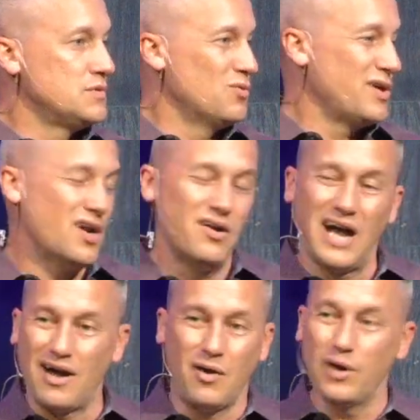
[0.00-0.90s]
well, you know,
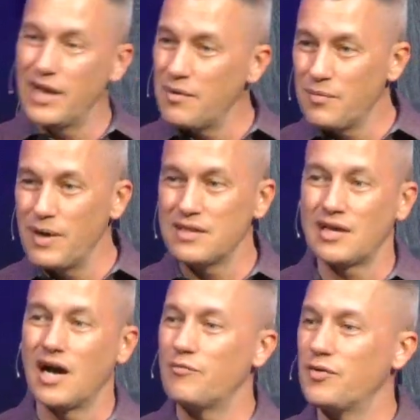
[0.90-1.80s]
I wasn't able to make the
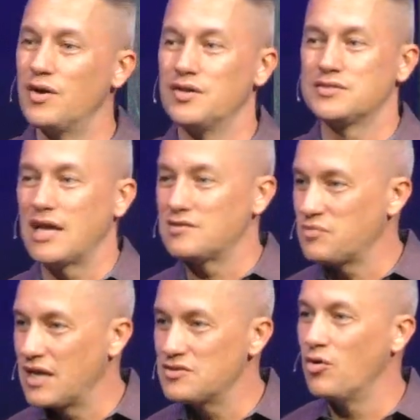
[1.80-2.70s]
conference, had some
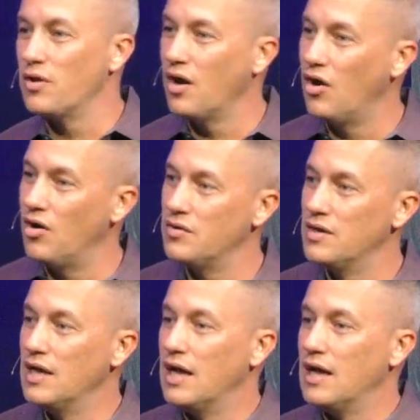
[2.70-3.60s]
things going on,
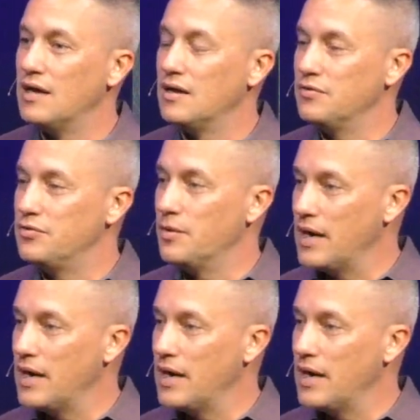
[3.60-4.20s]
the